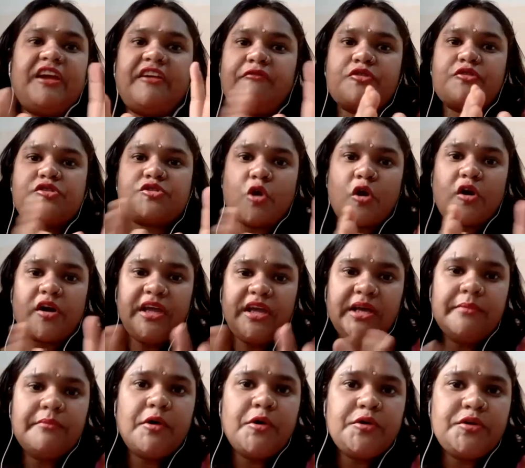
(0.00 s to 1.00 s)
I was talking
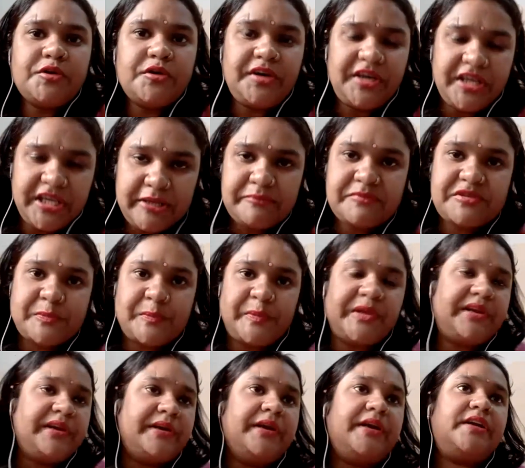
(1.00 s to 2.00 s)
about the team
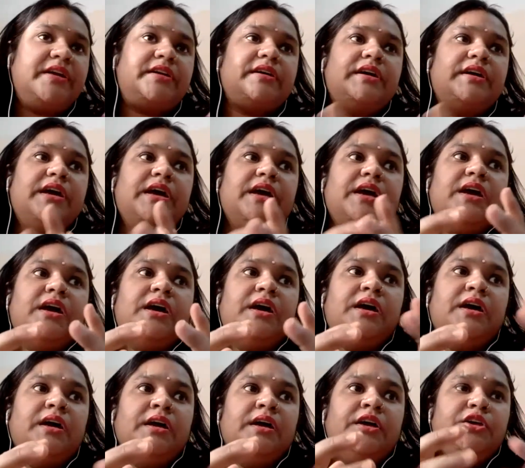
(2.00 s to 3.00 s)
spirit,
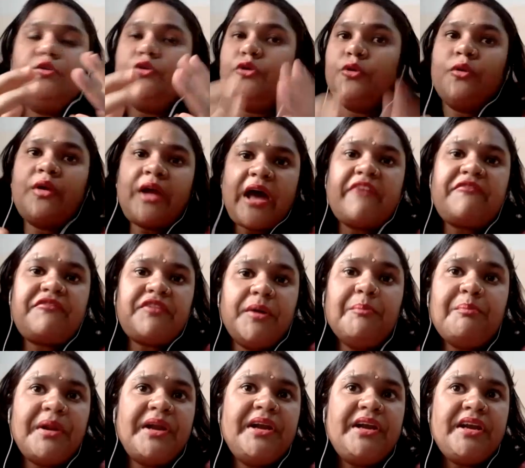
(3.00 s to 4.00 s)
you don't have
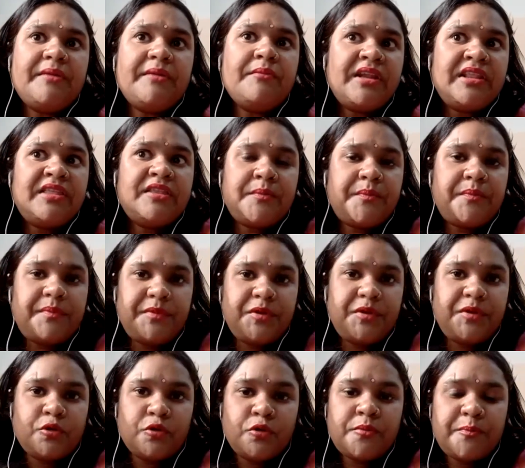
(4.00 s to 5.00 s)
compendium in the
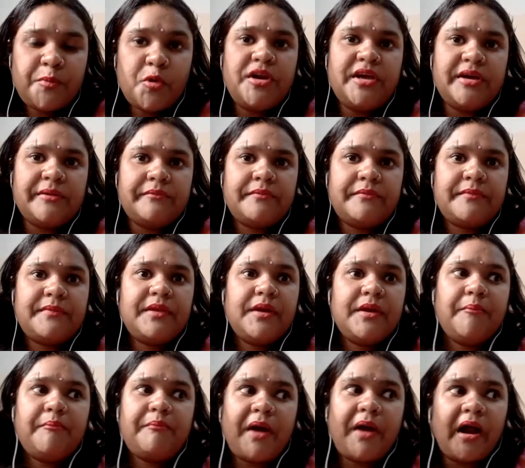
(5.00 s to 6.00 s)
podium,
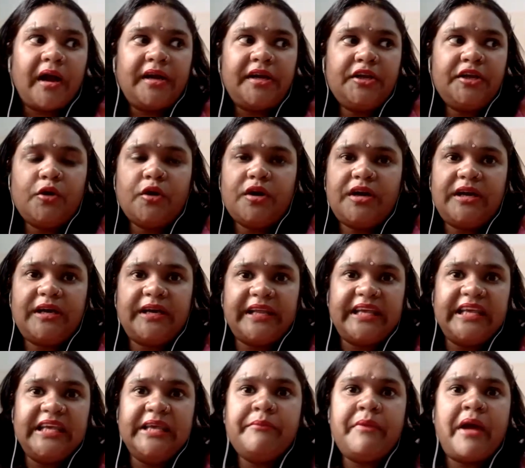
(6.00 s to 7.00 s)
but your
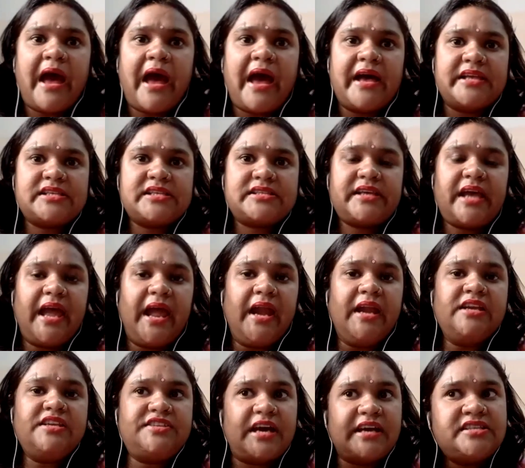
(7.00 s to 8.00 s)
team has,
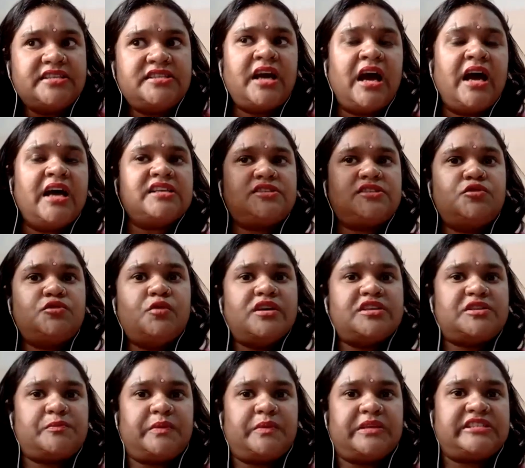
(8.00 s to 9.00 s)
and judge asks you a
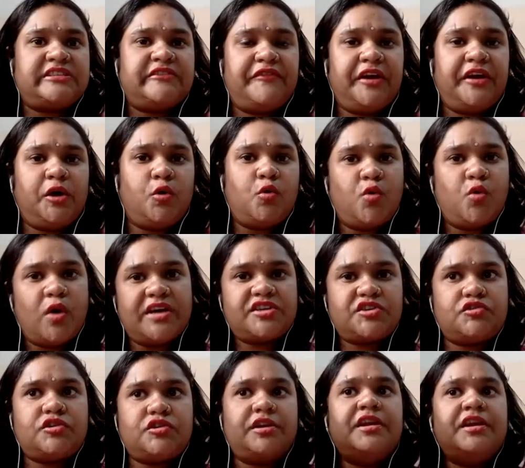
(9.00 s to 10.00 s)
specific
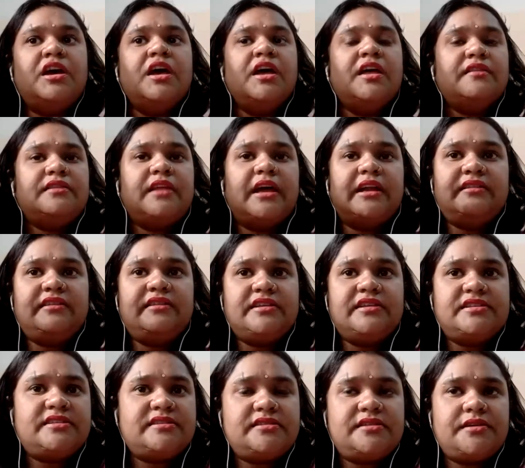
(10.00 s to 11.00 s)
question, that
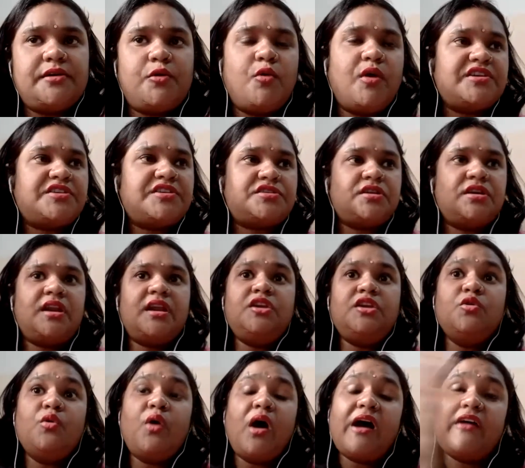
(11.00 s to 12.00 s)
this is the question and
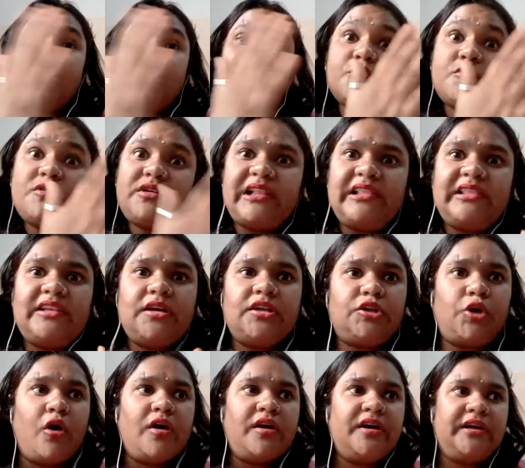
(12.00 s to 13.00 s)
you have to tell the
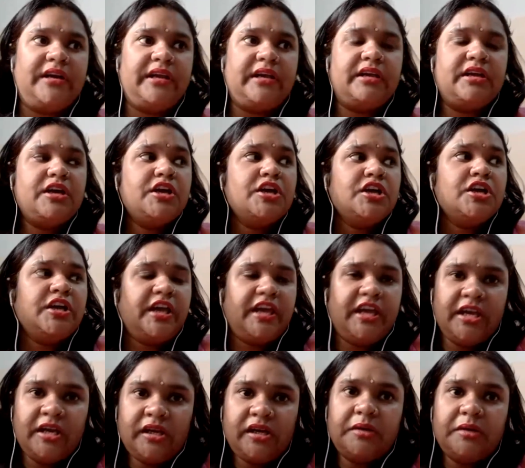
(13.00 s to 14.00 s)
authority.
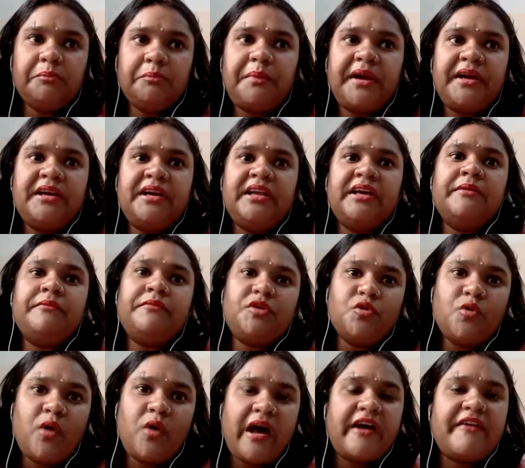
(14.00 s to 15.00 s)
In compendium
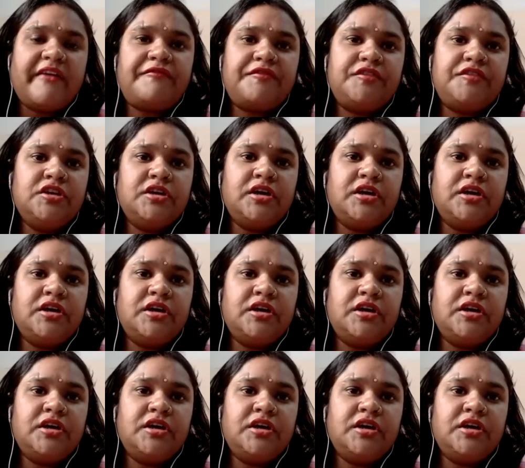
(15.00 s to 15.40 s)
you have the